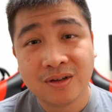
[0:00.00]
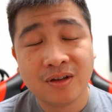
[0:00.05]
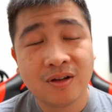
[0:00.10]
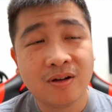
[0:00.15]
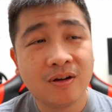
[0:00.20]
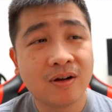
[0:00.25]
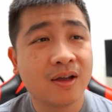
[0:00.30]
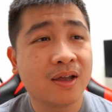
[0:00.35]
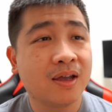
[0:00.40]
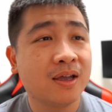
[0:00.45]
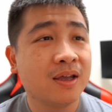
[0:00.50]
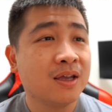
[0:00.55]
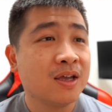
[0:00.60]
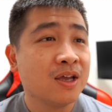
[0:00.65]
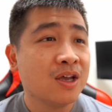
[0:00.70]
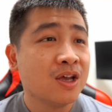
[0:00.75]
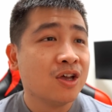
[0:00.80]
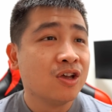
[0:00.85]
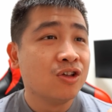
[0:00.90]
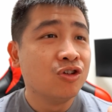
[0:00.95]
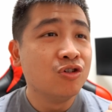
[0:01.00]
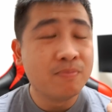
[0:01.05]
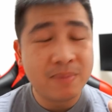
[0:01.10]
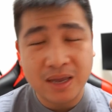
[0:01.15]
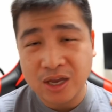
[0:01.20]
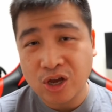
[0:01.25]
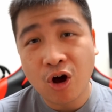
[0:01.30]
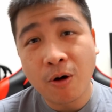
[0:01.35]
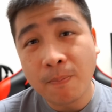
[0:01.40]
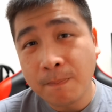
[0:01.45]
Okay, you
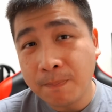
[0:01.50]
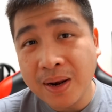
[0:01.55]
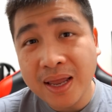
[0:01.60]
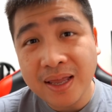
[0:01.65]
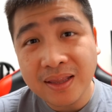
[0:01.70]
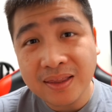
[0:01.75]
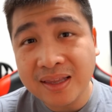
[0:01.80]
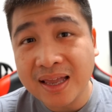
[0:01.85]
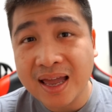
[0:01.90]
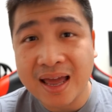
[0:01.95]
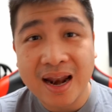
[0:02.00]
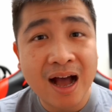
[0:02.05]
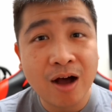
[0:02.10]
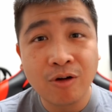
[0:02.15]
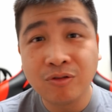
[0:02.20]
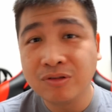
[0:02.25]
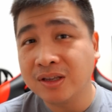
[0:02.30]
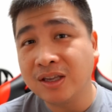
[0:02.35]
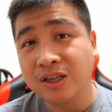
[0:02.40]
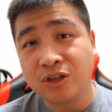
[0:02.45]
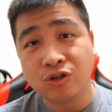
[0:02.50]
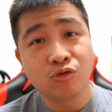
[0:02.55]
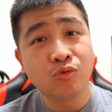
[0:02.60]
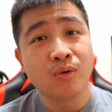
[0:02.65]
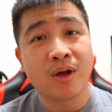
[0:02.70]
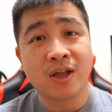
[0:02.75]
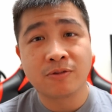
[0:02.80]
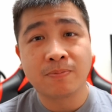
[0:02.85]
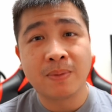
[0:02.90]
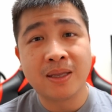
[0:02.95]
may complain that housing is too
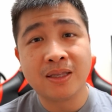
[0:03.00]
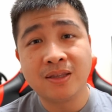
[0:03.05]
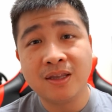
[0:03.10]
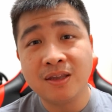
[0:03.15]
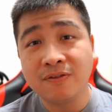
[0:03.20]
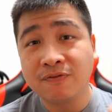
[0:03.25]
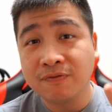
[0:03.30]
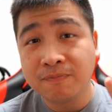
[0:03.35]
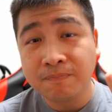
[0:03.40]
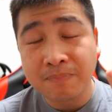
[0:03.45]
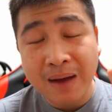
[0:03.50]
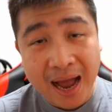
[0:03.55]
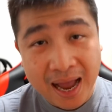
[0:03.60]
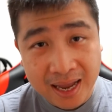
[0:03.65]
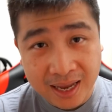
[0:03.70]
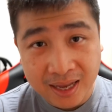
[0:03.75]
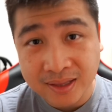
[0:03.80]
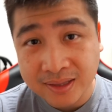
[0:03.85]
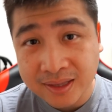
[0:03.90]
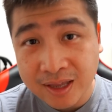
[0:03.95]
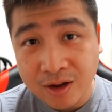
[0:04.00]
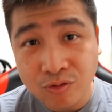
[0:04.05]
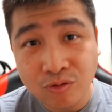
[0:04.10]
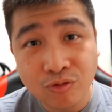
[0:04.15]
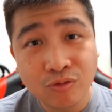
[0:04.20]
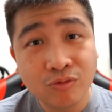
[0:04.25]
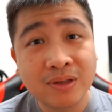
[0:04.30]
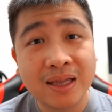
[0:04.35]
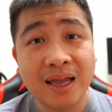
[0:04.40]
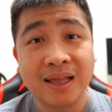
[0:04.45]
expensive, but I can tell
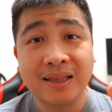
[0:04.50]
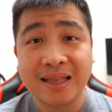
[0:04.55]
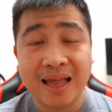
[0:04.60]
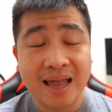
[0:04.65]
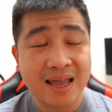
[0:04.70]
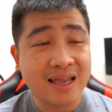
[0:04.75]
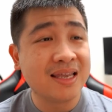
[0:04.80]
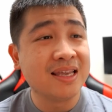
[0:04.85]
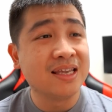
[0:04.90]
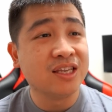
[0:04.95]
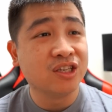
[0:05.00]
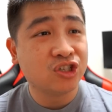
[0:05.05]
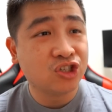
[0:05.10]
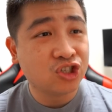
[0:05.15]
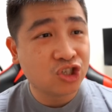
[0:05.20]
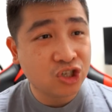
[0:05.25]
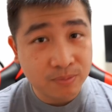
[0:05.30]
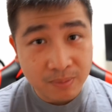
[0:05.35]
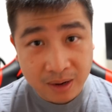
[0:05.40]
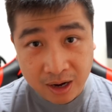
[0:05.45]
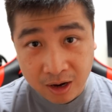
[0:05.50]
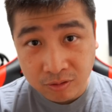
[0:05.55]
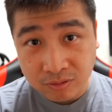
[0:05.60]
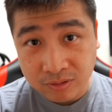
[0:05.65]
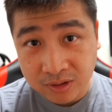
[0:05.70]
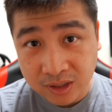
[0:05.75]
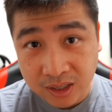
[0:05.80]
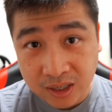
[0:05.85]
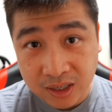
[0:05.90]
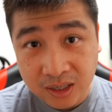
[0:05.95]
you that there is cheap
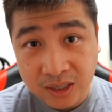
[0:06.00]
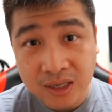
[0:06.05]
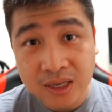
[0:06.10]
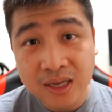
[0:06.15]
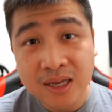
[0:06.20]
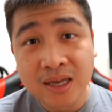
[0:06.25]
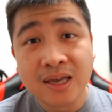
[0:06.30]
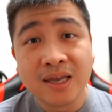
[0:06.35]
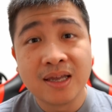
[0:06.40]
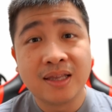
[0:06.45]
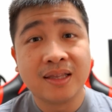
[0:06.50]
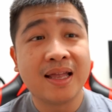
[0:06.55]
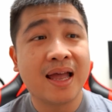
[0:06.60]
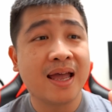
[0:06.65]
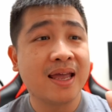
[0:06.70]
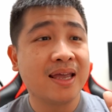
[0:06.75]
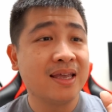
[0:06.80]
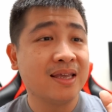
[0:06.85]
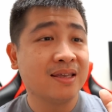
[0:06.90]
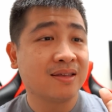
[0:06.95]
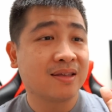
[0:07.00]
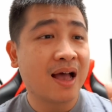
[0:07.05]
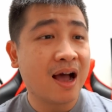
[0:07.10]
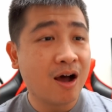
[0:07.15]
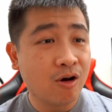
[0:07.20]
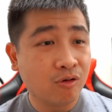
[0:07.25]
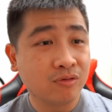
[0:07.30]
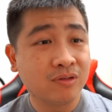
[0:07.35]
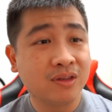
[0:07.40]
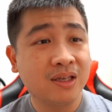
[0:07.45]
housing, there is
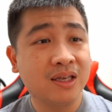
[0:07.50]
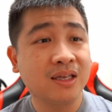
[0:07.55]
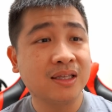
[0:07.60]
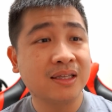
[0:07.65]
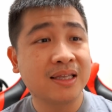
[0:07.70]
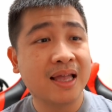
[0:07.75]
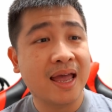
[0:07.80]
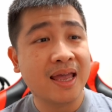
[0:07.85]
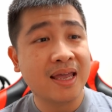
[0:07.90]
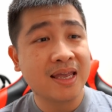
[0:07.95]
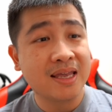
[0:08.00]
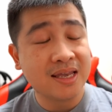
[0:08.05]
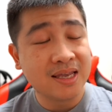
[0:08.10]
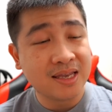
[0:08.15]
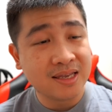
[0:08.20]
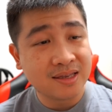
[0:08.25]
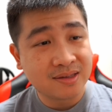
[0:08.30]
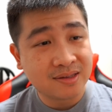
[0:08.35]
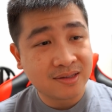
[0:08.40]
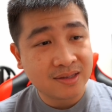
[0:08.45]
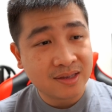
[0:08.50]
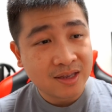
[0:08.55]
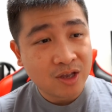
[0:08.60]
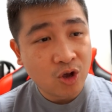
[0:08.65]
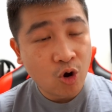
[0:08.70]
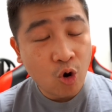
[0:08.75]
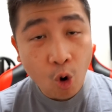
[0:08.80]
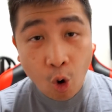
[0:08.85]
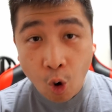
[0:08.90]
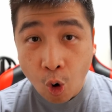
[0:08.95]
housing that is
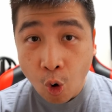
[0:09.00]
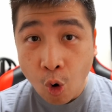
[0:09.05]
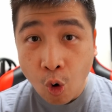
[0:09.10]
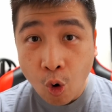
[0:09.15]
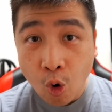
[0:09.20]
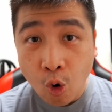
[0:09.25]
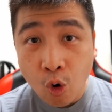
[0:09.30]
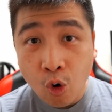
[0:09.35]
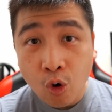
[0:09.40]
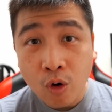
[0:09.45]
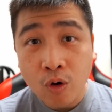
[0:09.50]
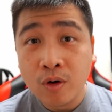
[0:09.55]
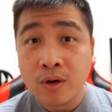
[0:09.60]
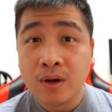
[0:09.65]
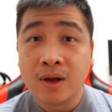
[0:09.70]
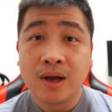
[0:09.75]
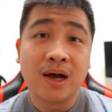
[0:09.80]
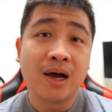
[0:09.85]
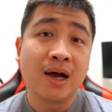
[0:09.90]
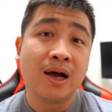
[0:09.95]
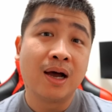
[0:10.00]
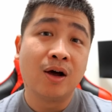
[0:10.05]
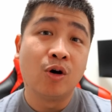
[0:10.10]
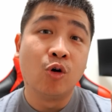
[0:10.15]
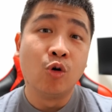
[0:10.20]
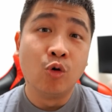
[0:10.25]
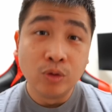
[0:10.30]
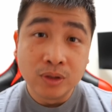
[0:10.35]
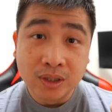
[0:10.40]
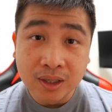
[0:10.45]

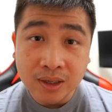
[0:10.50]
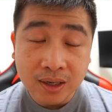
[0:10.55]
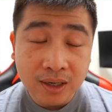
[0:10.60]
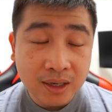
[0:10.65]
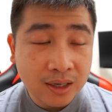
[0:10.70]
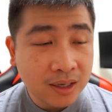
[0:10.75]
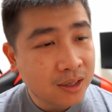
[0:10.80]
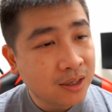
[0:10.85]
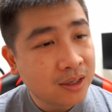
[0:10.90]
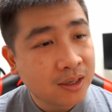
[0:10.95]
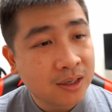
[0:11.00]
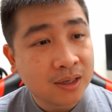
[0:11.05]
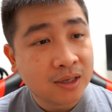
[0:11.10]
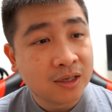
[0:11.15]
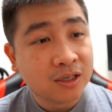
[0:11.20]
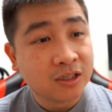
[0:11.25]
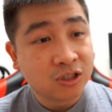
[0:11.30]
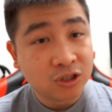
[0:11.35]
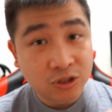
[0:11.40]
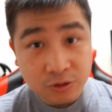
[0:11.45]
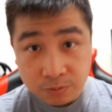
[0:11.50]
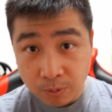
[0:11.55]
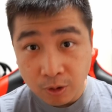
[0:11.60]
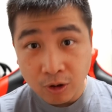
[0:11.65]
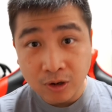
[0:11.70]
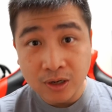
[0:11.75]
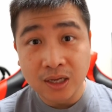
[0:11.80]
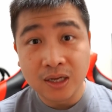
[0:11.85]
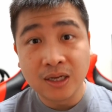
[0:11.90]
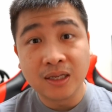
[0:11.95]
older,
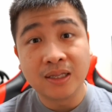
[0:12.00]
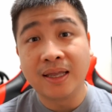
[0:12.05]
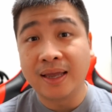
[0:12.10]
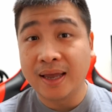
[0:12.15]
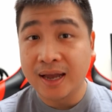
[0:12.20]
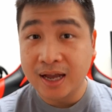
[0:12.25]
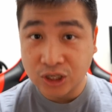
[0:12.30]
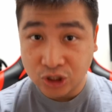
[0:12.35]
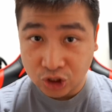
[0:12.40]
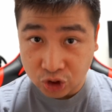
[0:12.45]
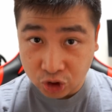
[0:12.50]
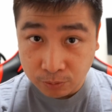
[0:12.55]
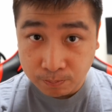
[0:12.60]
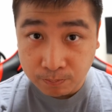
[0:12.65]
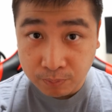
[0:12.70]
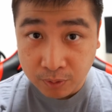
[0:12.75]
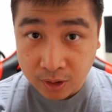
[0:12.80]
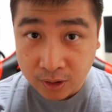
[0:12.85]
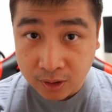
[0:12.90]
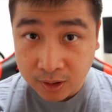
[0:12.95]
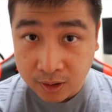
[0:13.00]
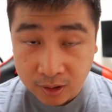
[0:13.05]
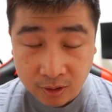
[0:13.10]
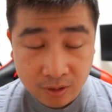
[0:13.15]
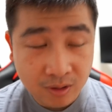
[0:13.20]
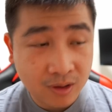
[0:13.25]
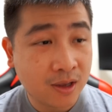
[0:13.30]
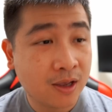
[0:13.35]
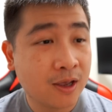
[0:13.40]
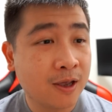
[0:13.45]
smaller, they are cheaper.
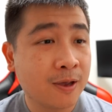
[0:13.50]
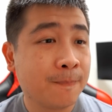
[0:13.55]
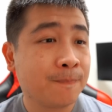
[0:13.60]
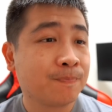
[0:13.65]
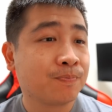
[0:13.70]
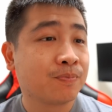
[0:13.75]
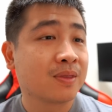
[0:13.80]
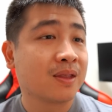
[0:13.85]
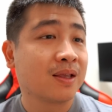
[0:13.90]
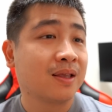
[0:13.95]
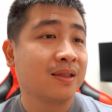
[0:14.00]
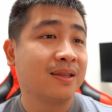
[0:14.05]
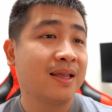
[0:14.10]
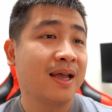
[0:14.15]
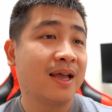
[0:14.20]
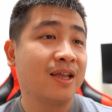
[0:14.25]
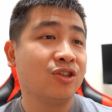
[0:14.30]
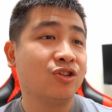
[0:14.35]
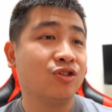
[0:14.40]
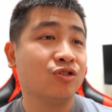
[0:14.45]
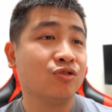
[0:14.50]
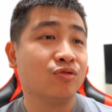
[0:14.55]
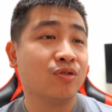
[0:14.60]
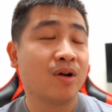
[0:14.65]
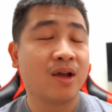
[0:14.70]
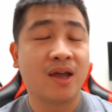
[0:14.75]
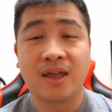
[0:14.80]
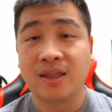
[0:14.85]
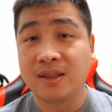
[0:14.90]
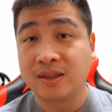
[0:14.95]
Okay, then you
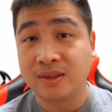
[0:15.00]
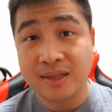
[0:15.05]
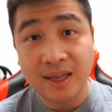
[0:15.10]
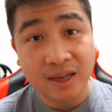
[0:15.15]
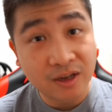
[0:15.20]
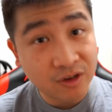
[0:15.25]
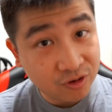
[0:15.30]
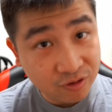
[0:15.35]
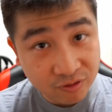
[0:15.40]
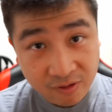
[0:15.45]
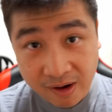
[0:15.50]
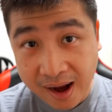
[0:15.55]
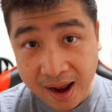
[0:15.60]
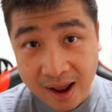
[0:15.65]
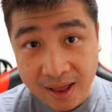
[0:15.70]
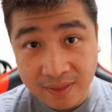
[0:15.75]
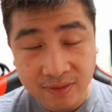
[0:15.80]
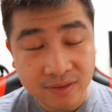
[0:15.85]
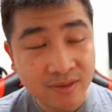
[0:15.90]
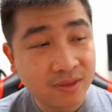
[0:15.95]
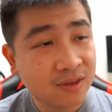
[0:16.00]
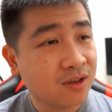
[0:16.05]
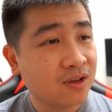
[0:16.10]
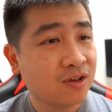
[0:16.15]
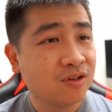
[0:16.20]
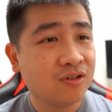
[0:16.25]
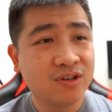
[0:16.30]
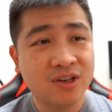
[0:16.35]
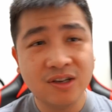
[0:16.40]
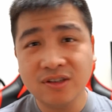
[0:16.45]
can take grant.
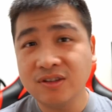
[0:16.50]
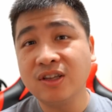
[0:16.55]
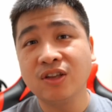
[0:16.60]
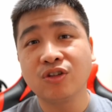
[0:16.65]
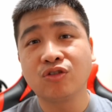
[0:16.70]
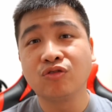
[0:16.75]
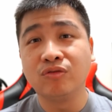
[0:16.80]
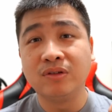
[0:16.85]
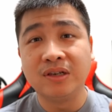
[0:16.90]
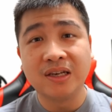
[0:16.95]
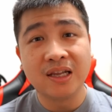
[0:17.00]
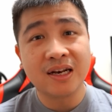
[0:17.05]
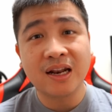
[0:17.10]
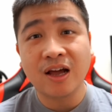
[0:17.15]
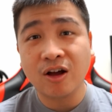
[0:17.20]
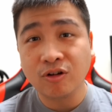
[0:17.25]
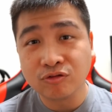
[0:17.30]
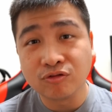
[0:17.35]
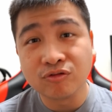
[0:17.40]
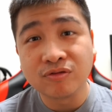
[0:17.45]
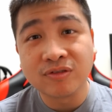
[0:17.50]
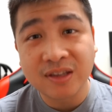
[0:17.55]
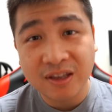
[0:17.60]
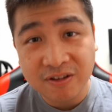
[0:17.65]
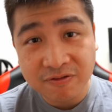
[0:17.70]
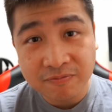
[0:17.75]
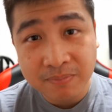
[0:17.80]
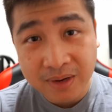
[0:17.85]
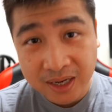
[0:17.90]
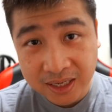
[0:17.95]
You just need to learn how to
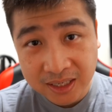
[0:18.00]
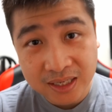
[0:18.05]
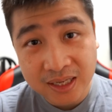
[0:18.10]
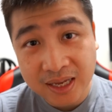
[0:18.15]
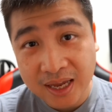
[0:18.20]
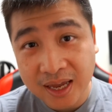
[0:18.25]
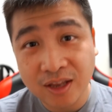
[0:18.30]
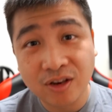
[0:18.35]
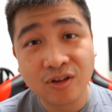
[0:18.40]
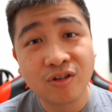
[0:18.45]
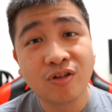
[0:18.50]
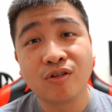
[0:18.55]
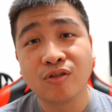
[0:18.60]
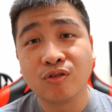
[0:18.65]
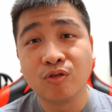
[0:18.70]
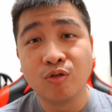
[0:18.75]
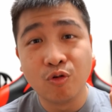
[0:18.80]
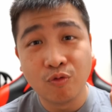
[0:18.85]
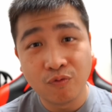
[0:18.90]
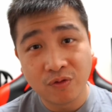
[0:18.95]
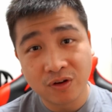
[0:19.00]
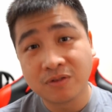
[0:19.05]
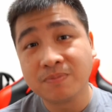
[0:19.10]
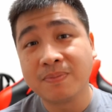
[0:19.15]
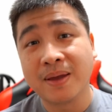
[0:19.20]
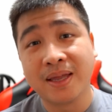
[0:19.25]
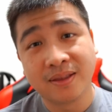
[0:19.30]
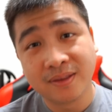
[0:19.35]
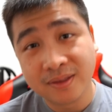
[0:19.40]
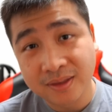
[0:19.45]
save money and not
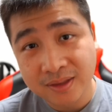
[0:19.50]
overspend.